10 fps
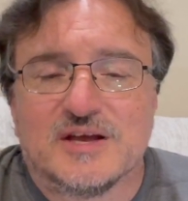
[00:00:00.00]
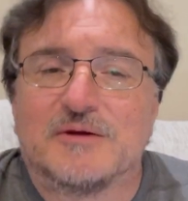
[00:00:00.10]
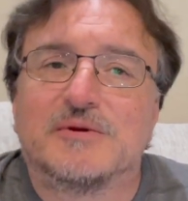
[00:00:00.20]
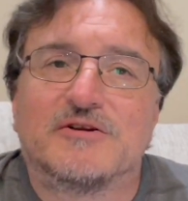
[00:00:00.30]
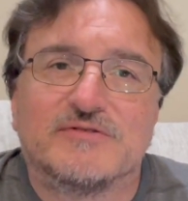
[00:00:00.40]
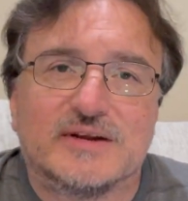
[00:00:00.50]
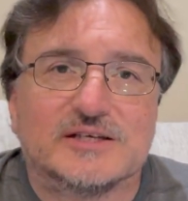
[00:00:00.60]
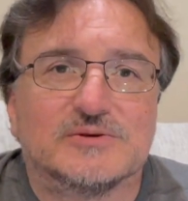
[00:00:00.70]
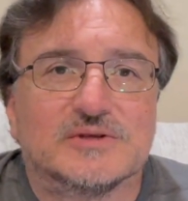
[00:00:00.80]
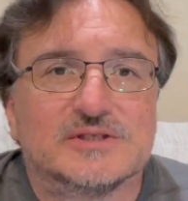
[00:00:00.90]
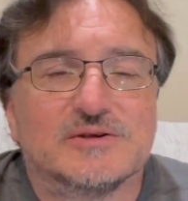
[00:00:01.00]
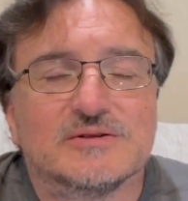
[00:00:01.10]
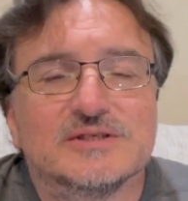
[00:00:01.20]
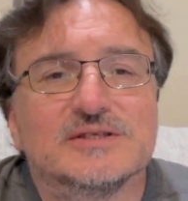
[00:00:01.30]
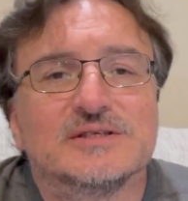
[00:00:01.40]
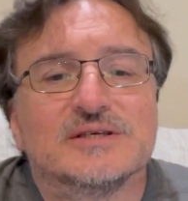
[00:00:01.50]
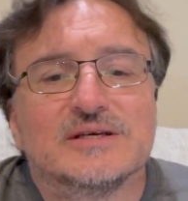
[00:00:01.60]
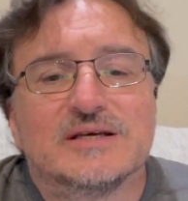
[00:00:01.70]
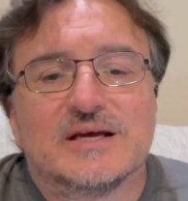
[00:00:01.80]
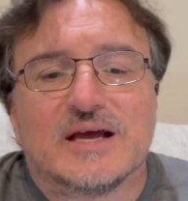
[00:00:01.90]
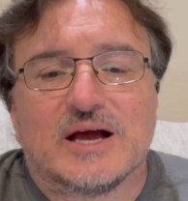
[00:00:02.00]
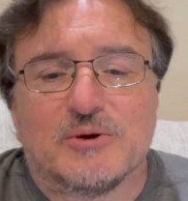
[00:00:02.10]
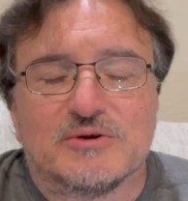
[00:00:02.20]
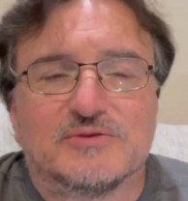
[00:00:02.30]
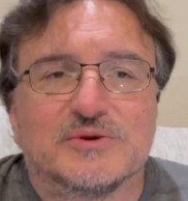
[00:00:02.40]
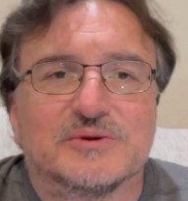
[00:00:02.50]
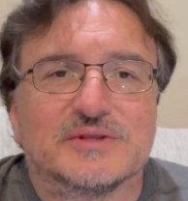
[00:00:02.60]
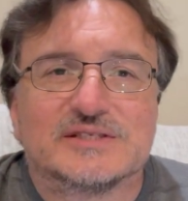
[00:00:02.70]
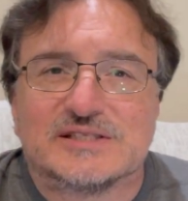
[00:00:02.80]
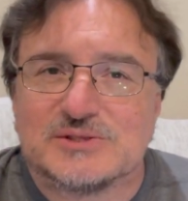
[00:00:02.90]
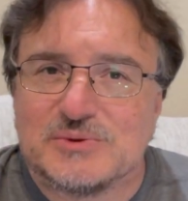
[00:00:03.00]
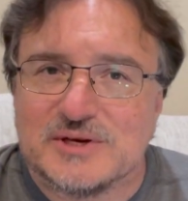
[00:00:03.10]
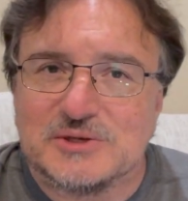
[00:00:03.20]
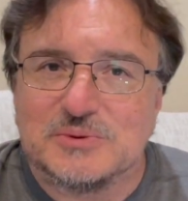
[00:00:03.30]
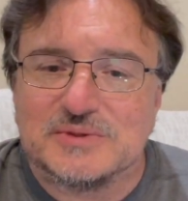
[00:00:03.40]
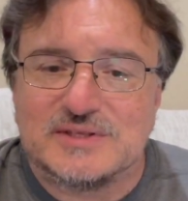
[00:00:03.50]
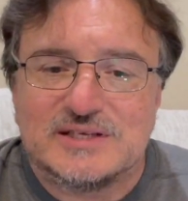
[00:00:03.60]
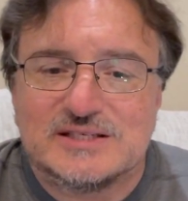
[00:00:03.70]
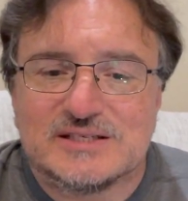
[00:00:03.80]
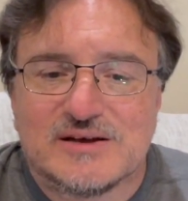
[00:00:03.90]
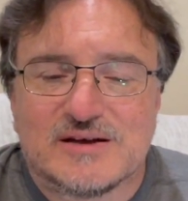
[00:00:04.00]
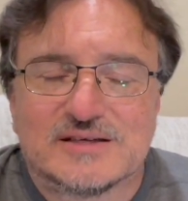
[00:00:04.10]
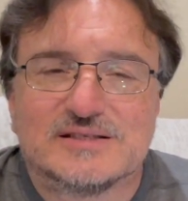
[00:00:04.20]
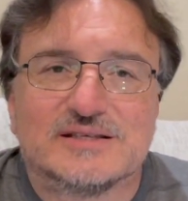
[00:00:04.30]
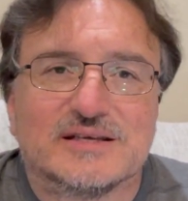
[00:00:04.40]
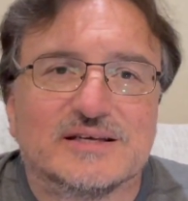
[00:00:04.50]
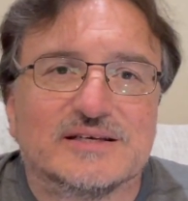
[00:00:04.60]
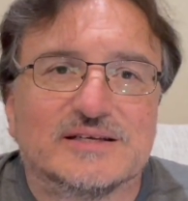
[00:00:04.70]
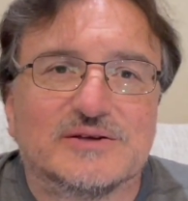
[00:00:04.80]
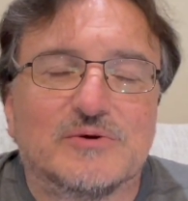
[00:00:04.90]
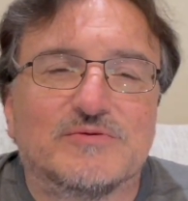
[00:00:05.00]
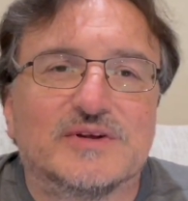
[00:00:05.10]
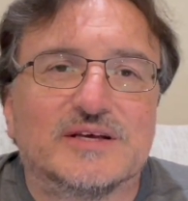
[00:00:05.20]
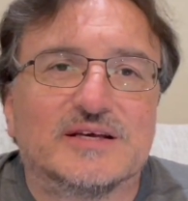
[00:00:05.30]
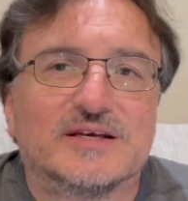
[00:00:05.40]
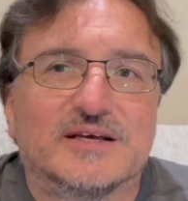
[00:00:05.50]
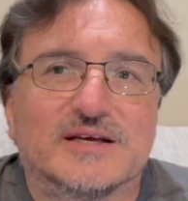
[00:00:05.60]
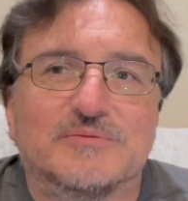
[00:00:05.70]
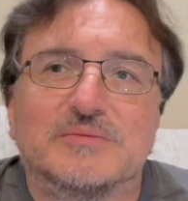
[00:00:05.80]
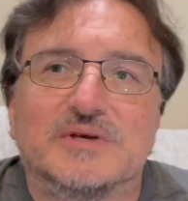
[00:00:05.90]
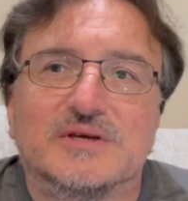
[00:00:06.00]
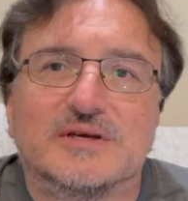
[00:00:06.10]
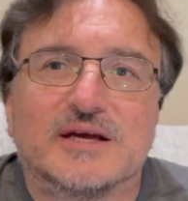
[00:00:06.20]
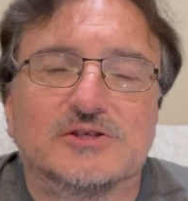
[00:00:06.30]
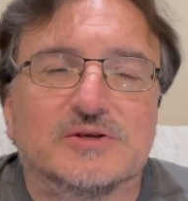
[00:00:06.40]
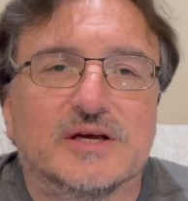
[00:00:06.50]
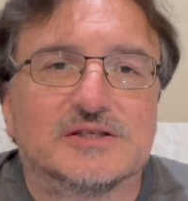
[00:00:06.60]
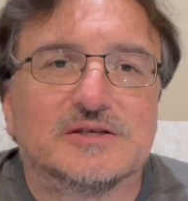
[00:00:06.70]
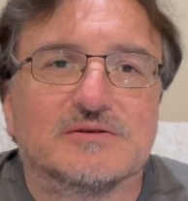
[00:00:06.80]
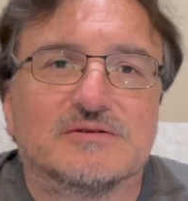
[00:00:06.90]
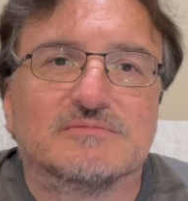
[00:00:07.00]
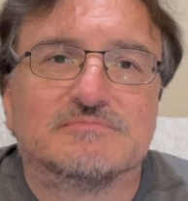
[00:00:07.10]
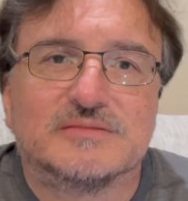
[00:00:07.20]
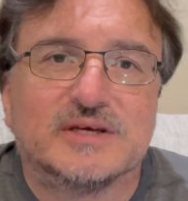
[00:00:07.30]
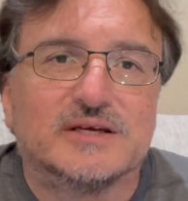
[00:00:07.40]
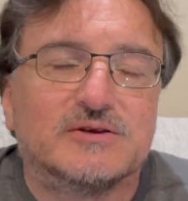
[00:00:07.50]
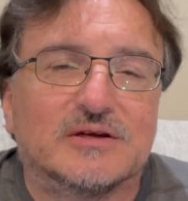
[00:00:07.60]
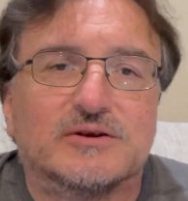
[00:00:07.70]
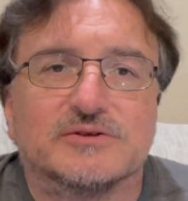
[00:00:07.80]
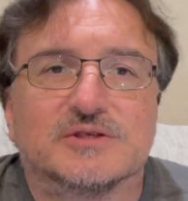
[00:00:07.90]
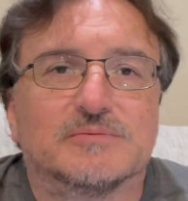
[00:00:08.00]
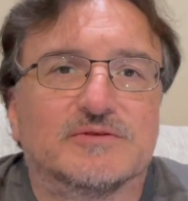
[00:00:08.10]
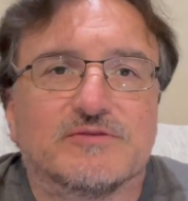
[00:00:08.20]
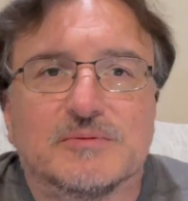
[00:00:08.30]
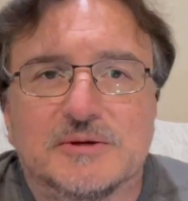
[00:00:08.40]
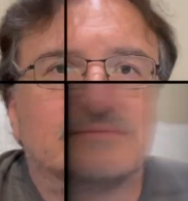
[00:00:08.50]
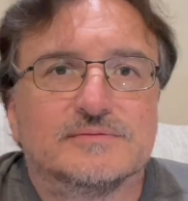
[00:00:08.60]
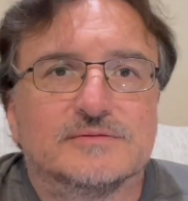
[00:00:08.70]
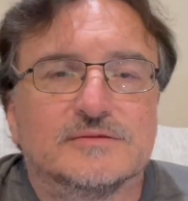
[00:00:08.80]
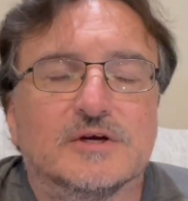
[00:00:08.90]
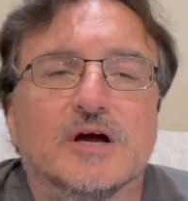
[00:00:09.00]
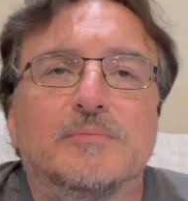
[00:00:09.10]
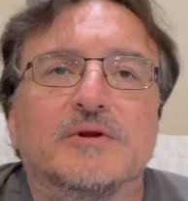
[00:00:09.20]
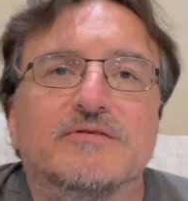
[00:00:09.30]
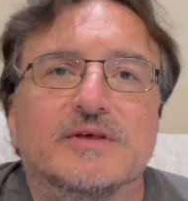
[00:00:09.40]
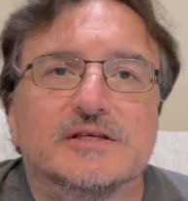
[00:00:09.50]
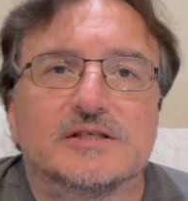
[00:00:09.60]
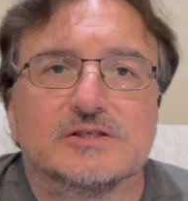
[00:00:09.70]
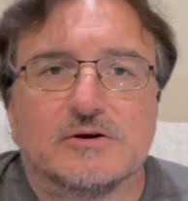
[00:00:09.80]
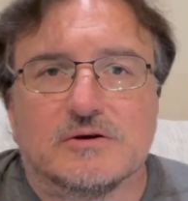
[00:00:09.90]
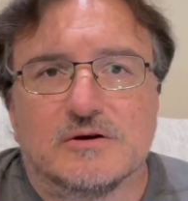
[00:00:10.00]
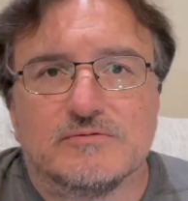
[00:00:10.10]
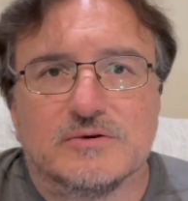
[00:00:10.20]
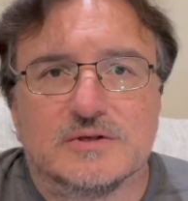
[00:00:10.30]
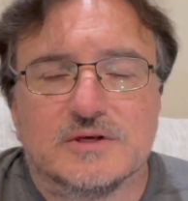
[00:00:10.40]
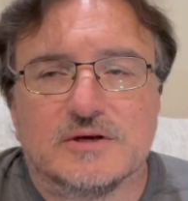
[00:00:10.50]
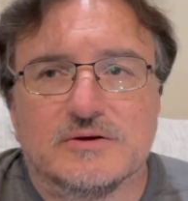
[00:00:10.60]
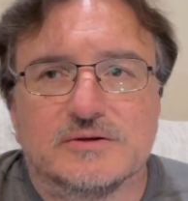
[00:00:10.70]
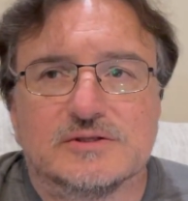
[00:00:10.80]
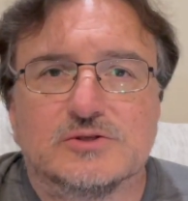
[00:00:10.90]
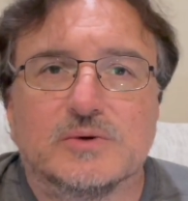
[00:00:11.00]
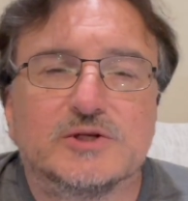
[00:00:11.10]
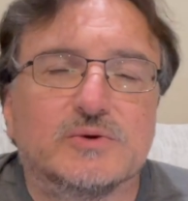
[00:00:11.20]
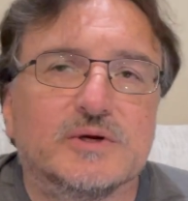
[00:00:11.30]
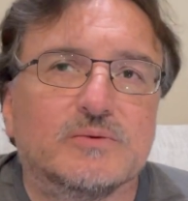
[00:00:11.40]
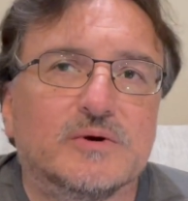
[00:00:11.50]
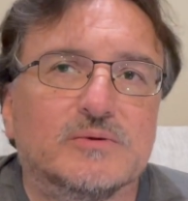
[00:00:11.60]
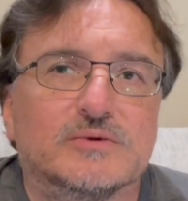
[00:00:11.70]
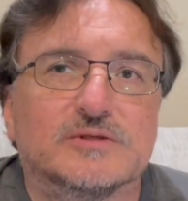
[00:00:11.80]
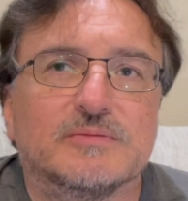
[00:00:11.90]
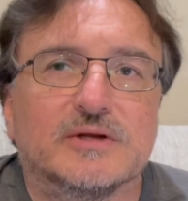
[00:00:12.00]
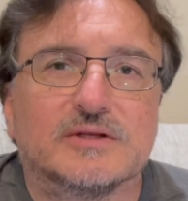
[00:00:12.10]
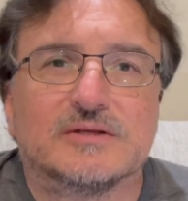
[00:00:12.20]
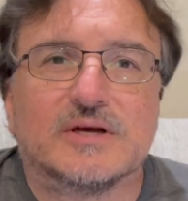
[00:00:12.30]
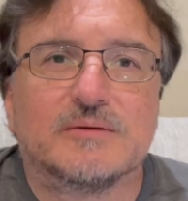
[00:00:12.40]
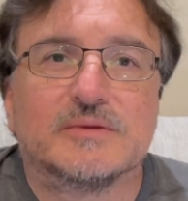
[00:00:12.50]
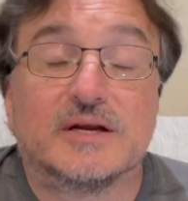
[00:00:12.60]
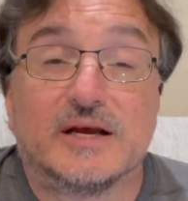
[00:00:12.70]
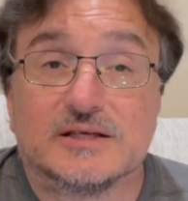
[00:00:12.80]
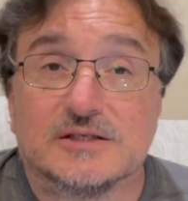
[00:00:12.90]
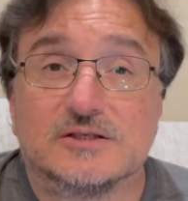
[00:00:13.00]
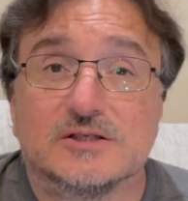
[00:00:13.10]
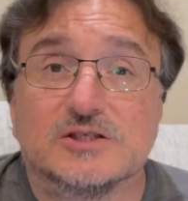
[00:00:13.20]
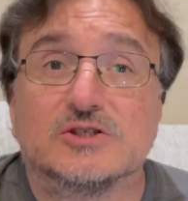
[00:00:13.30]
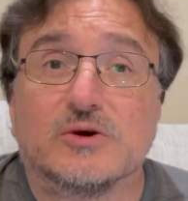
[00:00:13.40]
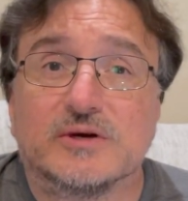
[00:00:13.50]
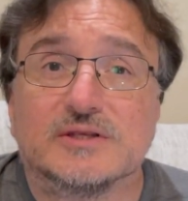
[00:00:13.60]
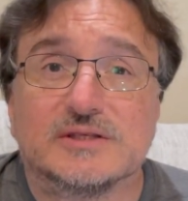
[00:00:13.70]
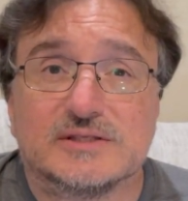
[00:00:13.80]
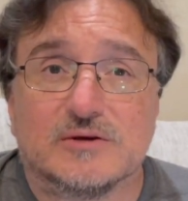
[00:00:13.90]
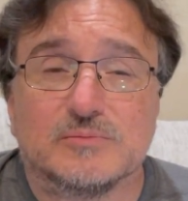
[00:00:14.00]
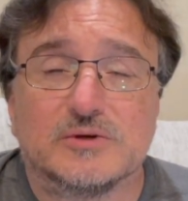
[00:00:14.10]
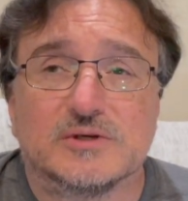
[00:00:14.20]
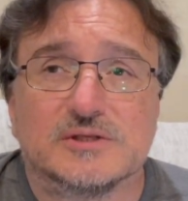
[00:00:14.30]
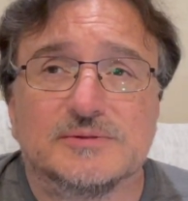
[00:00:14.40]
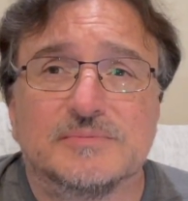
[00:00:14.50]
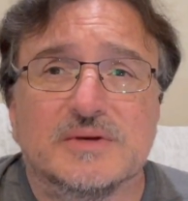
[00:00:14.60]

I'm not a financial consultant. However, this is what I do with these stocks and hopefully it can be educational and you can learn something from it. A couple of things to start off with here is 2021 was about the time that I actually just started to sell puts.